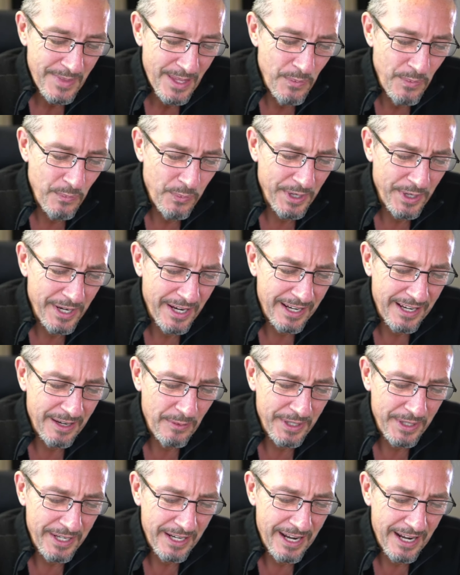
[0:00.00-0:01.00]
what
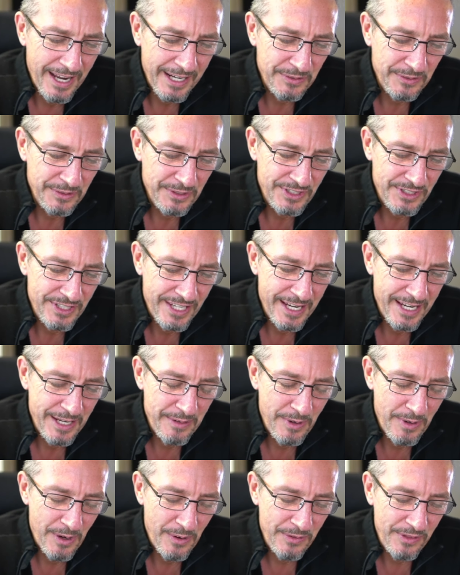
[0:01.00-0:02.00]
I like to say
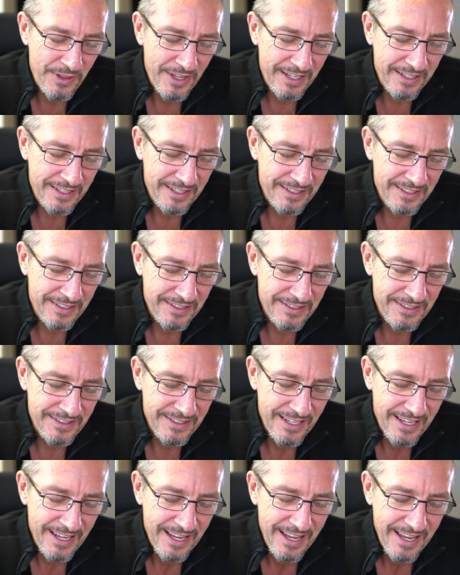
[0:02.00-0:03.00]
about that is,
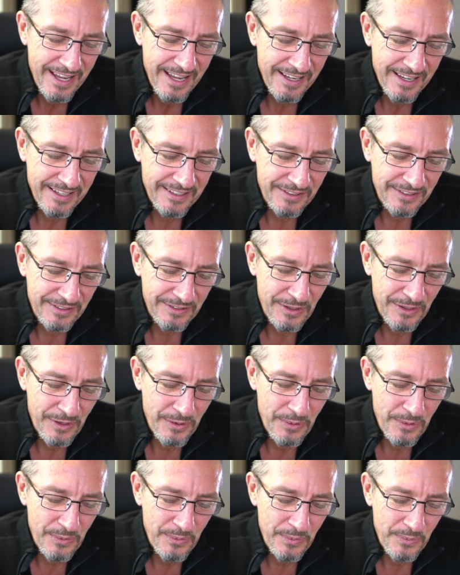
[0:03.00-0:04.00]
you
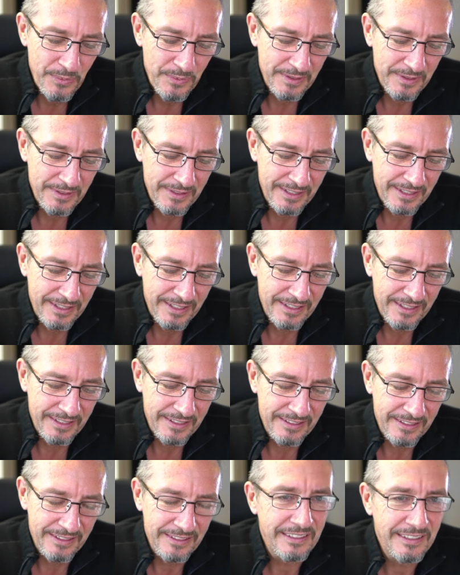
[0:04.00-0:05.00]
know,
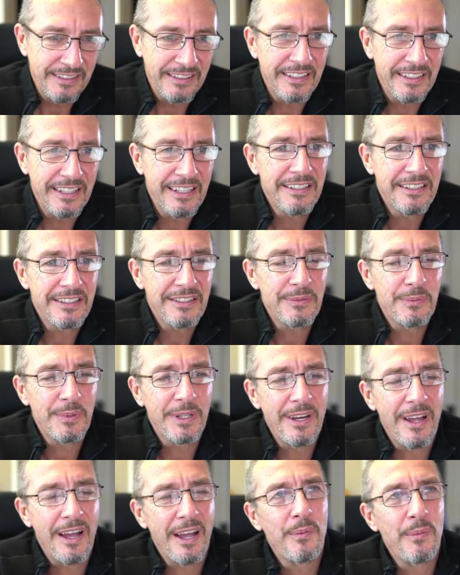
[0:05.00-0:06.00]
in years when
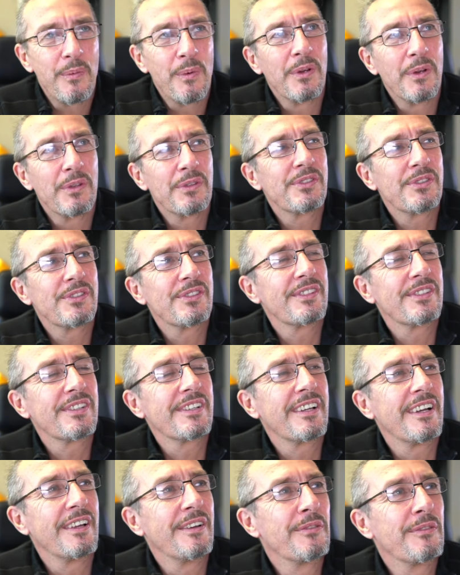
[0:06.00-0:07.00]
I was
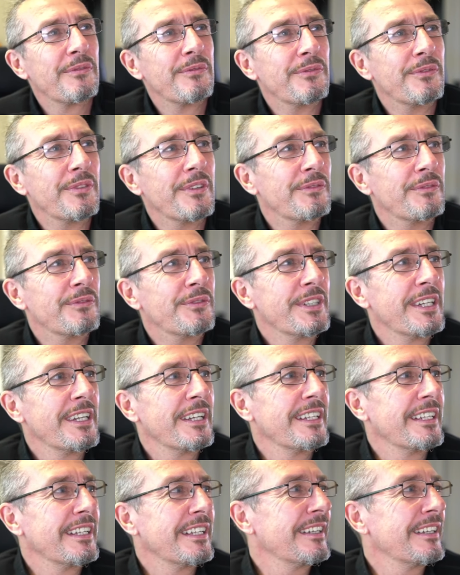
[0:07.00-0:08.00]
kind of
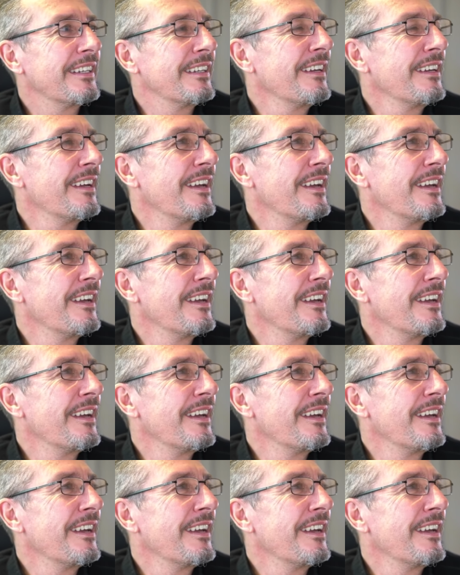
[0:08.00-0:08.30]
really